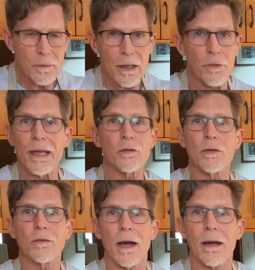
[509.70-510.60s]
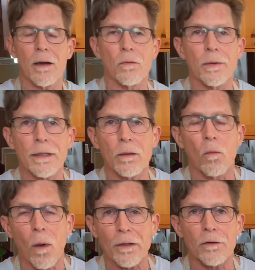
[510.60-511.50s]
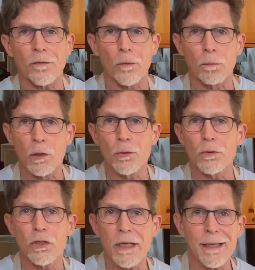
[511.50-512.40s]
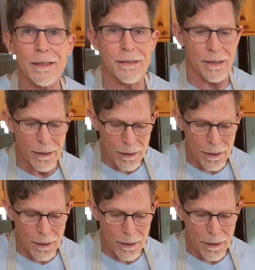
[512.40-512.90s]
then you've got a really wonderful blue cheese,